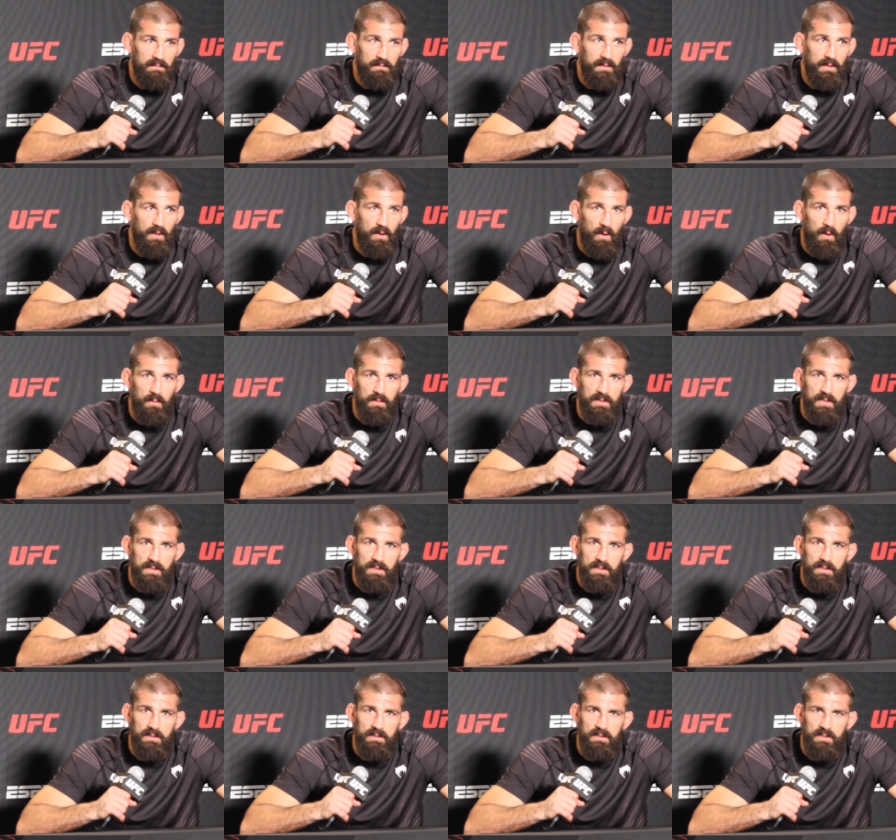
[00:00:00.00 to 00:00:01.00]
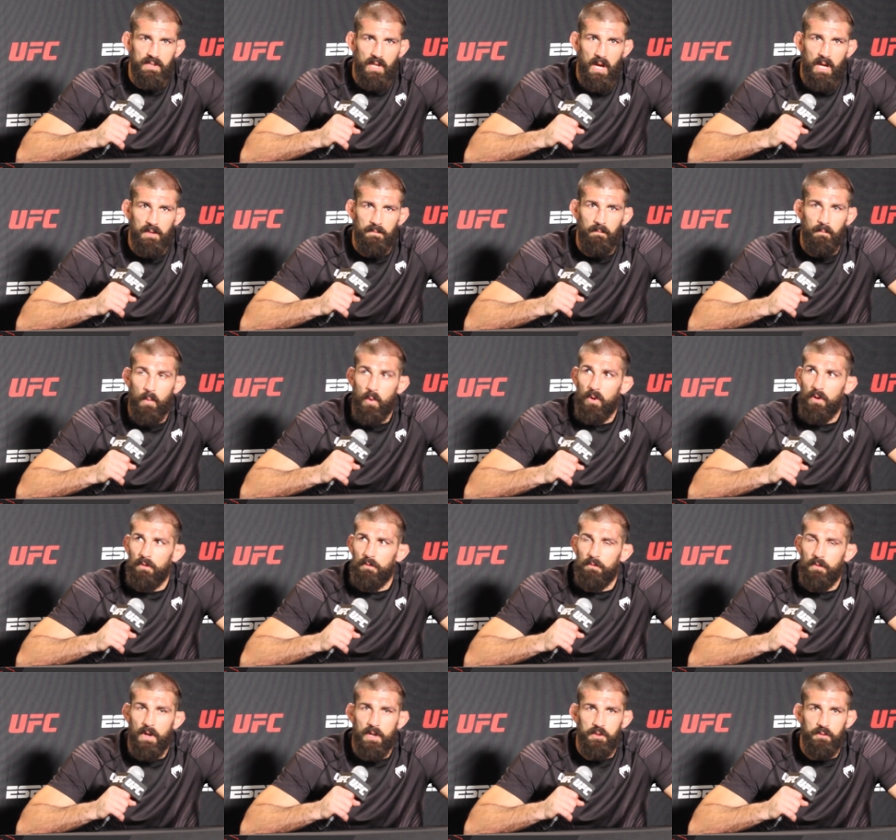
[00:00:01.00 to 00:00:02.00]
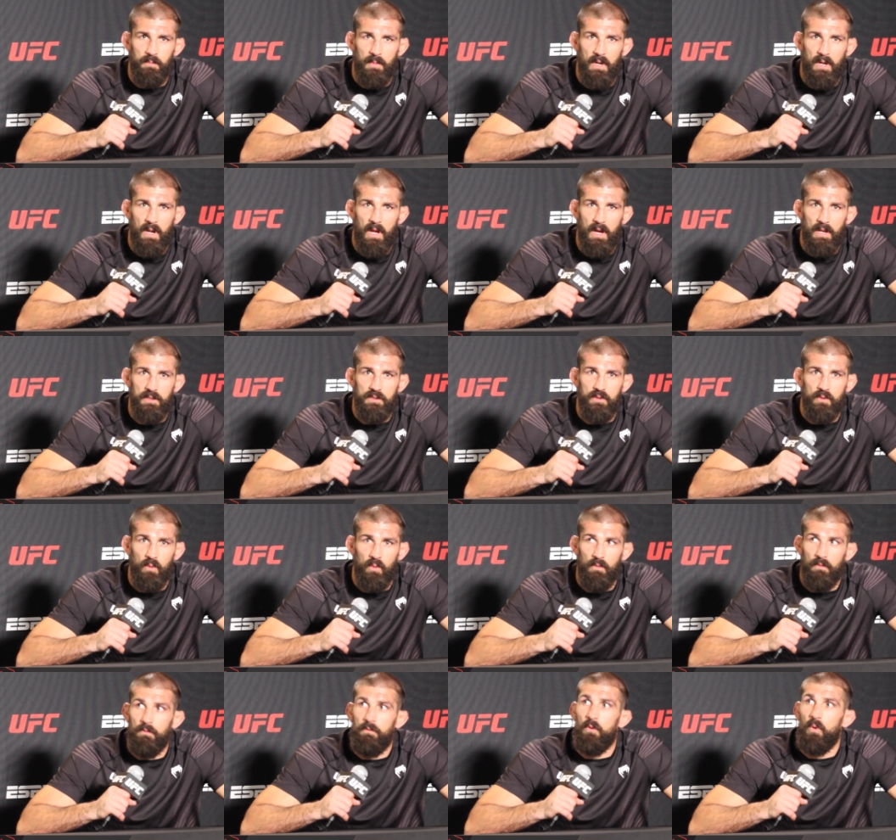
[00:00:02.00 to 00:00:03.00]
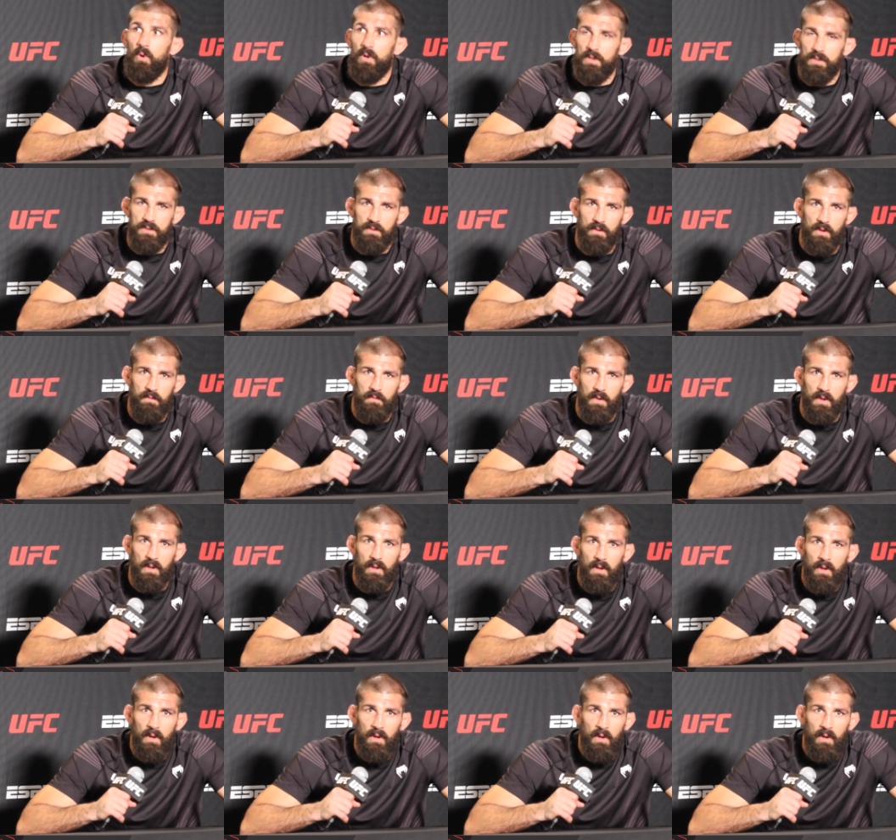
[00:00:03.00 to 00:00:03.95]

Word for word: you know, I was a sophomore or freshman in high school, and Forrest Griffin